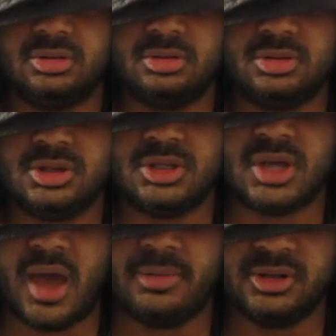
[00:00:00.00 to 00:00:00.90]

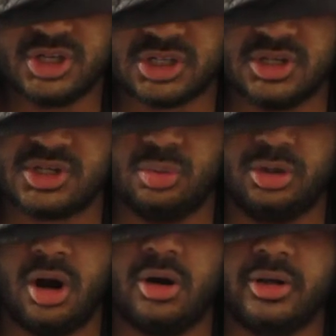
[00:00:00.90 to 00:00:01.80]
the abolitionist
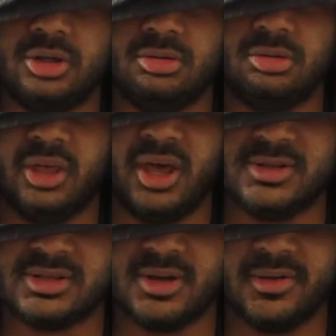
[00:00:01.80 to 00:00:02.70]
would argue that